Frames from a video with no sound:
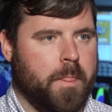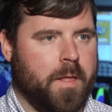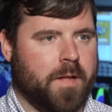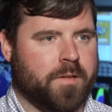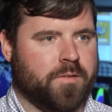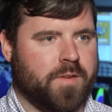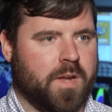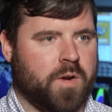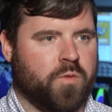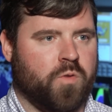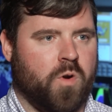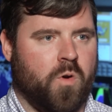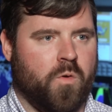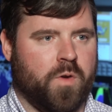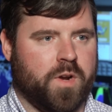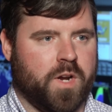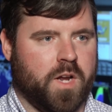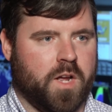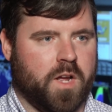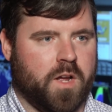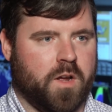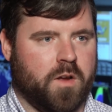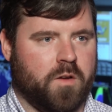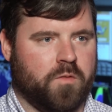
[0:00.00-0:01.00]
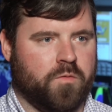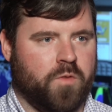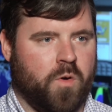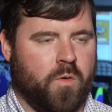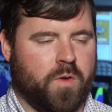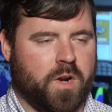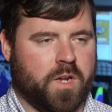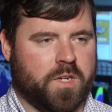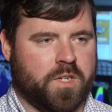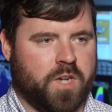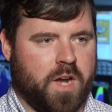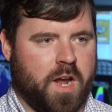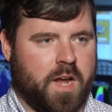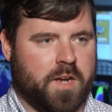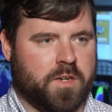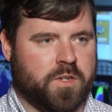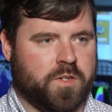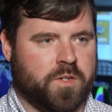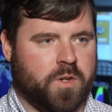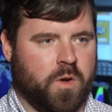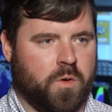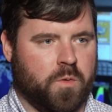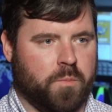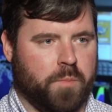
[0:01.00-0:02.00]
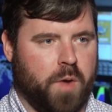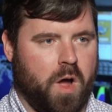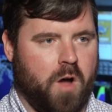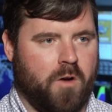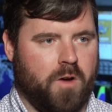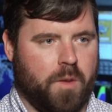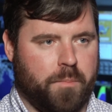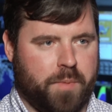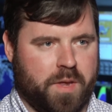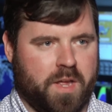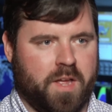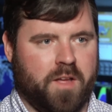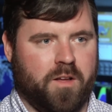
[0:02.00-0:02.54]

it's like rolling a rolling a giant stone ball up a